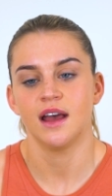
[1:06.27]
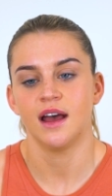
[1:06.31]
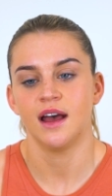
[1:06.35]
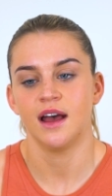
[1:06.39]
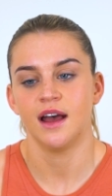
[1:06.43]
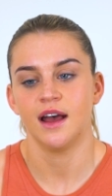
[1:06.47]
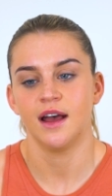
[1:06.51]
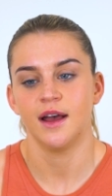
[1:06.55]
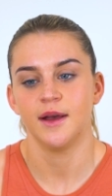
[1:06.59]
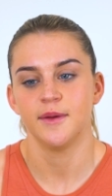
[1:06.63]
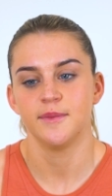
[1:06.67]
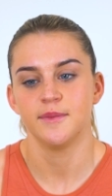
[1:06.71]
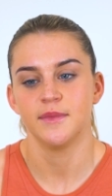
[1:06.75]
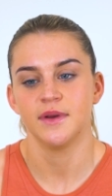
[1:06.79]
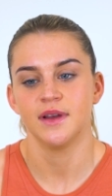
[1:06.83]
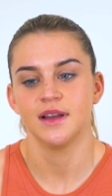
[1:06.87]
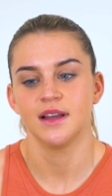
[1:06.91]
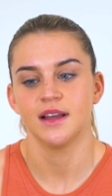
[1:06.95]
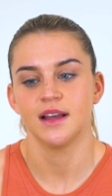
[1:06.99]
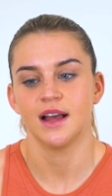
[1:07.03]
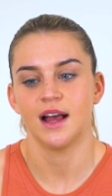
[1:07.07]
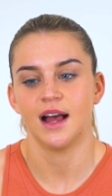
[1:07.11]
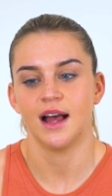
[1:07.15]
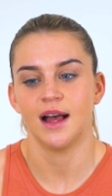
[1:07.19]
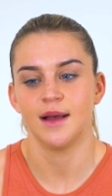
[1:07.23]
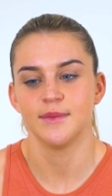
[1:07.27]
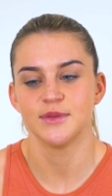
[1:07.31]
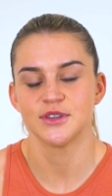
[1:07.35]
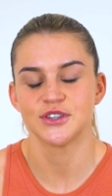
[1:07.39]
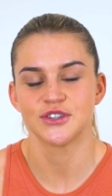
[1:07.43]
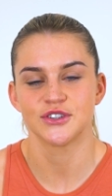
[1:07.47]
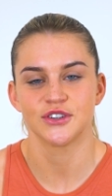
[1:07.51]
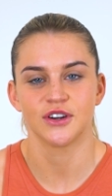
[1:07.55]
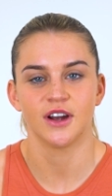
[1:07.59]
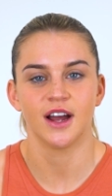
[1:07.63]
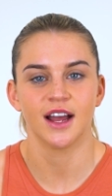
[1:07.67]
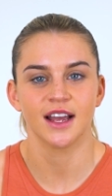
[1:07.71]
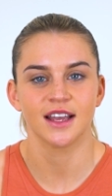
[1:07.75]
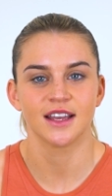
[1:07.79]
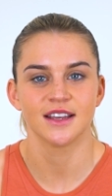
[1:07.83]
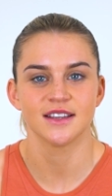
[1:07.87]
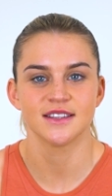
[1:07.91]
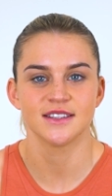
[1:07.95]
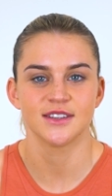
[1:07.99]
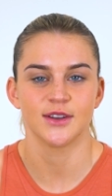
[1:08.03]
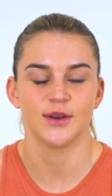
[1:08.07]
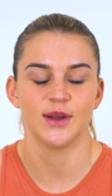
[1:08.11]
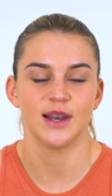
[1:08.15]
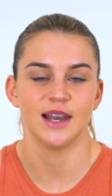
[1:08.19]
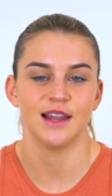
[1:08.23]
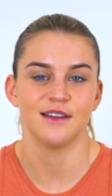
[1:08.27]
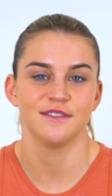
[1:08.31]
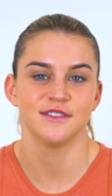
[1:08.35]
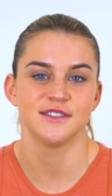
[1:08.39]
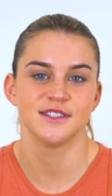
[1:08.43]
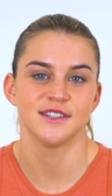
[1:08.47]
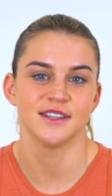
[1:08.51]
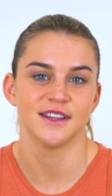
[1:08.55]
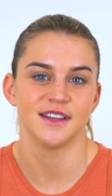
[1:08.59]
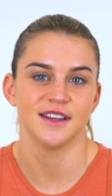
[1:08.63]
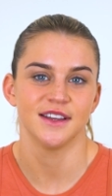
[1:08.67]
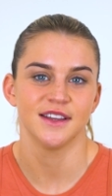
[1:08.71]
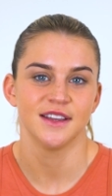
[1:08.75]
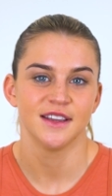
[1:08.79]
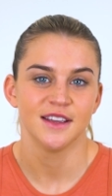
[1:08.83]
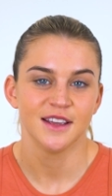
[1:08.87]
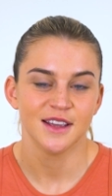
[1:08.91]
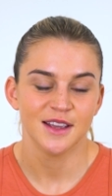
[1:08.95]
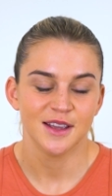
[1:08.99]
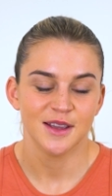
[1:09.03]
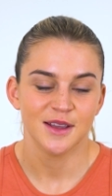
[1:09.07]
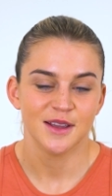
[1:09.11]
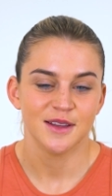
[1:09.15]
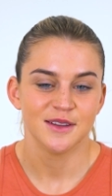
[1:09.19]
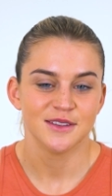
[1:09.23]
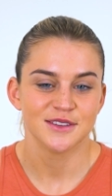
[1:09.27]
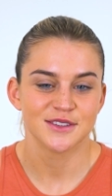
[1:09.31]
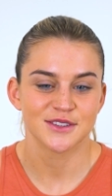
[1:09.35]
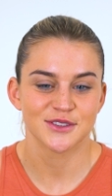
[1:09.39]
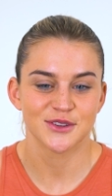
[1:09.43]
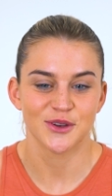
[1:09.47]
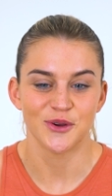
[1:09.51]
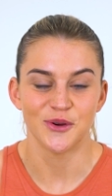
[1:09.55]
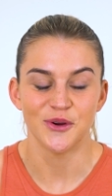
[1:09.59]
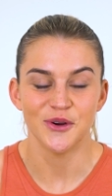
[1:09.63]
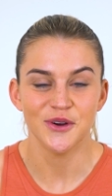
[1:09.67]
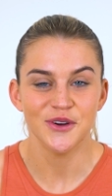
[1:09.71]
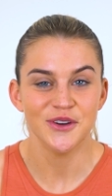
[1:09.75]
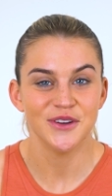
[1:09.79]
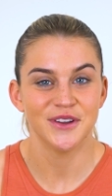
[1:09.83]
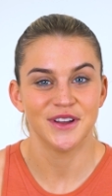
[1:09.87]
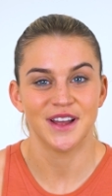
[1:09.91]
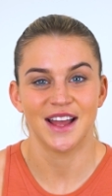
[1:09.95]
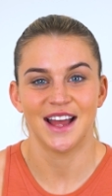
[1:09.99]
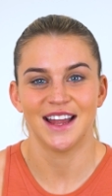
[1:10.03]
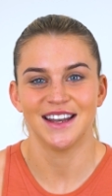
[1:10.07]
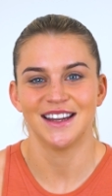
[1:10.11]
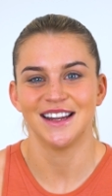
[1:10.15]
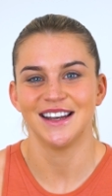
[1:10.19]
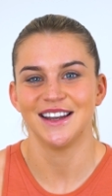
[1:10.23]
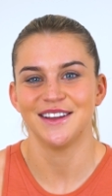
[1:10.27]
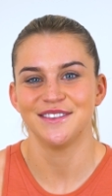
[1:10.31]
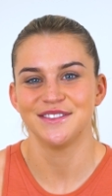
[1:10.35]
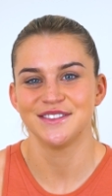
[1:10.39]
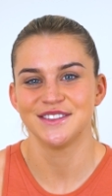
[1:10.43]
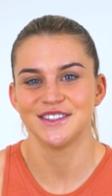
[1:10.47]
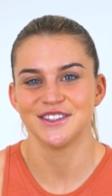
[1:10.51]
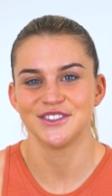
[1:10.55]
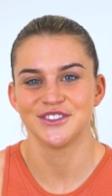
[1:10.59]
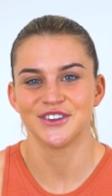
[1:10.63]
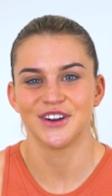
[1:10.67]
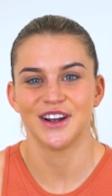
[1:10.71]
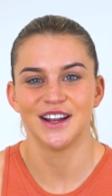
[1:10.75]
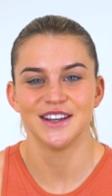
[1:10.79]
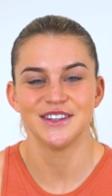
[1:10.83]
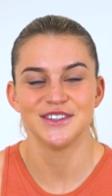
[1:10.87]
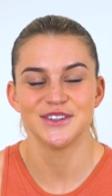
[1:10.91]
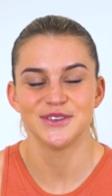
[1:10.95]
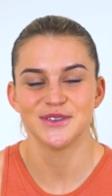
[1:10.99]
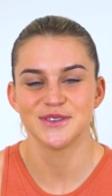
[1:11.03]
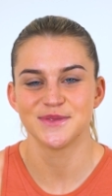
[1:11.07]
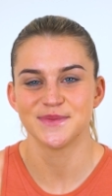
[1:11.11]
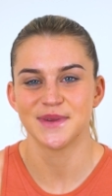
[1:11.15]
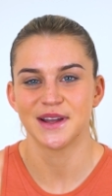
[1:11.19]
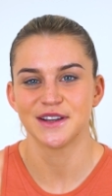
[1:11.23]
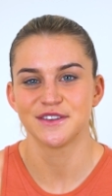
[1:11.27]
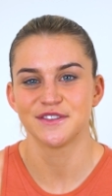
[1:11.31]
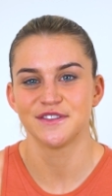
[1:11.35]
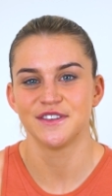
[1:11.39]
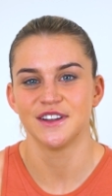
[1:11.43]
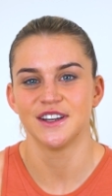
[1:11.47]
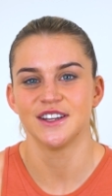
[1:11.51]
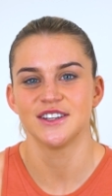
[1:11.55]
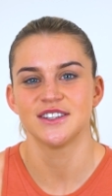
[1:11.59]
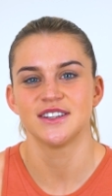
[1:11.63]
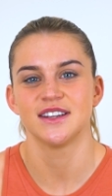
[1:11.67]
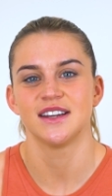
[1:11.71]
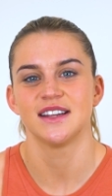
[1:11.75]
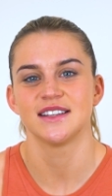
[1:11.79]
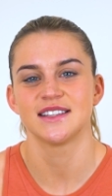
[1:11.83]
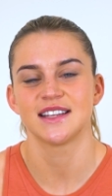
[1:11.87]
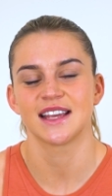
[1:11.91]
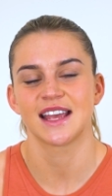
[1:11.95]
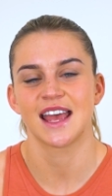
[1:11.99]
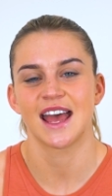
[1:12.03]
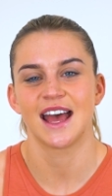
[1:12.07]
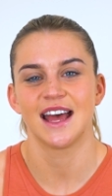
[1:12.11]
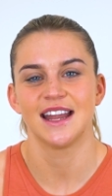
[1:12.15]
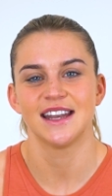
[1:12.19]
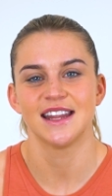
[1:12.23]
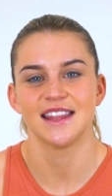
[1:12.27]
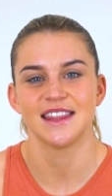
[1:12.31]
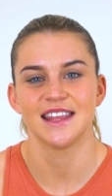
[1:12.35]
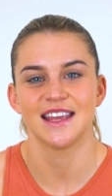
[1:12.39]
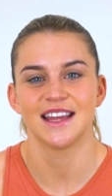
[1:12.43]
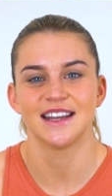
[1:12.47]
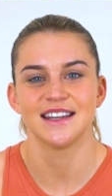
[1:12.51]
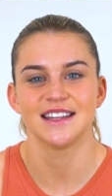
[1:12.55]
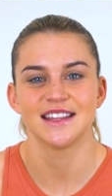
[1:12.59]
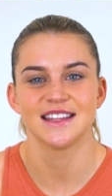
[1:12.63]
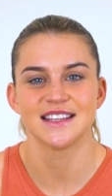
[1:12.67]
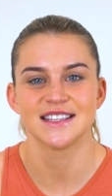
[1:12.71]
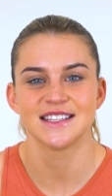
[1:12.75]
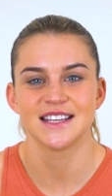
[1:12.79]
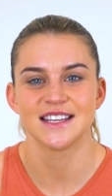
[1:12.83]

Um, I'm a striker, so I love to score and I love to try and do as much finishing as I can at the end of the